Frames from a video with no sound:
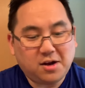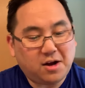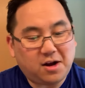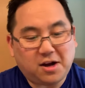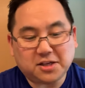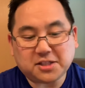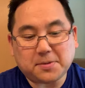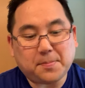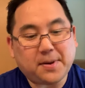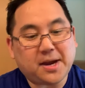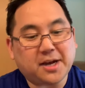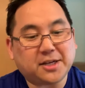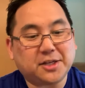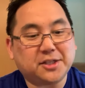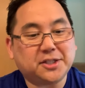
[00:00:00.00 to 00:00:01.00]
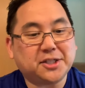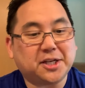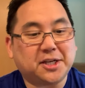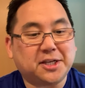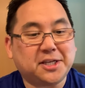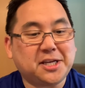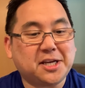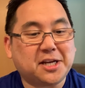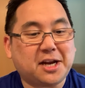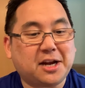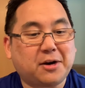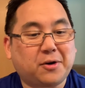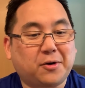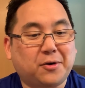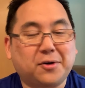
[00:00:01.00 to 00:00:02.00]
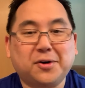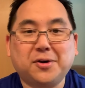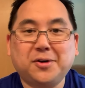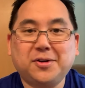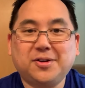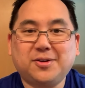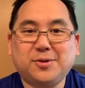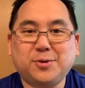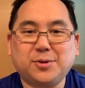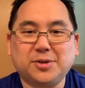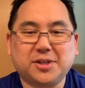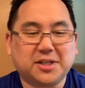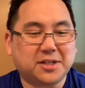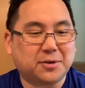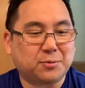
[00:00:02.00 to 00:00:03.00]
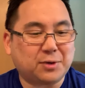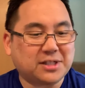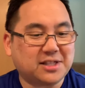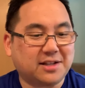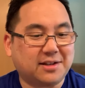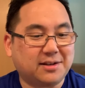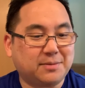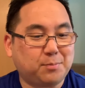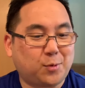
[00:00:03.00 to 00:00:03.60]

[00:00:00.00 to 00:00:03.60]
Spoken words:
Awesome package. He and I are old wrestling,